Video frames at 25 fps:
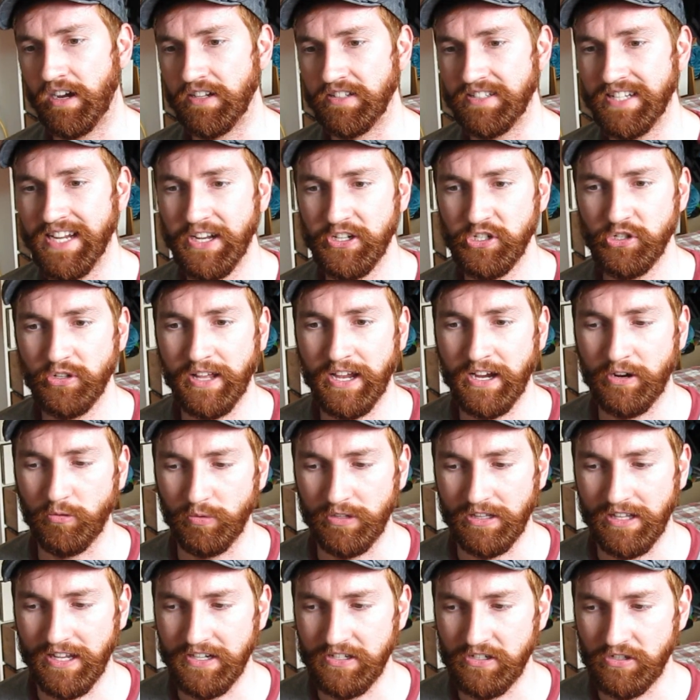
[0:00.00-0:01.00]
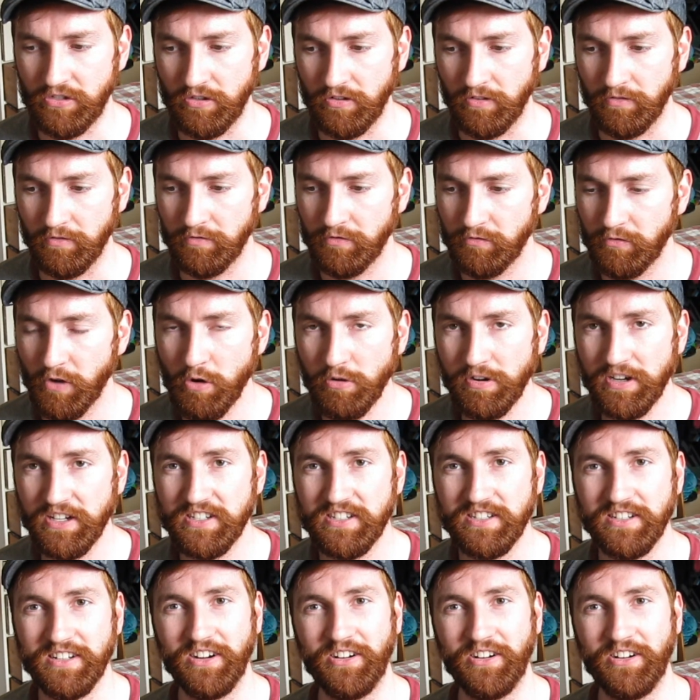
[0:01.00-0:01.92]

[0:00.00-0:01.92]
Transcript: Daniel Ek would like to focus